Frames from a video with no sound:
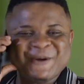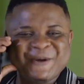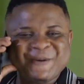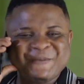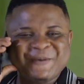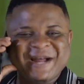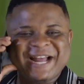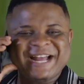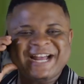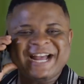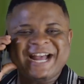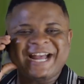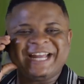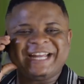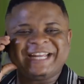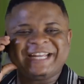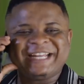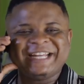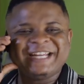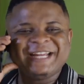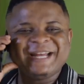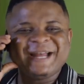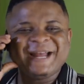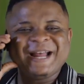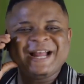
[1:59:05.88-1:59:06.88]
Oh my God!
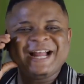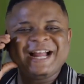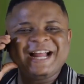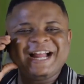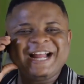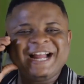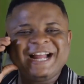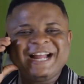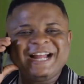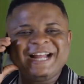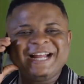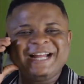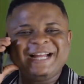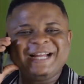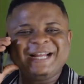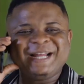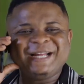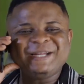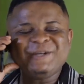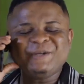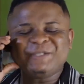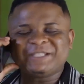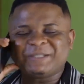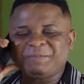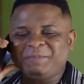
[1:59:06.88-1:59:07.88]

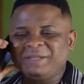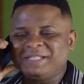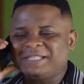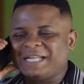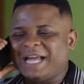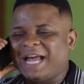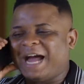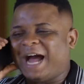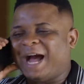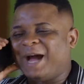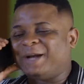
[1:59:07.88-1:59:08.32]
Innocent, please.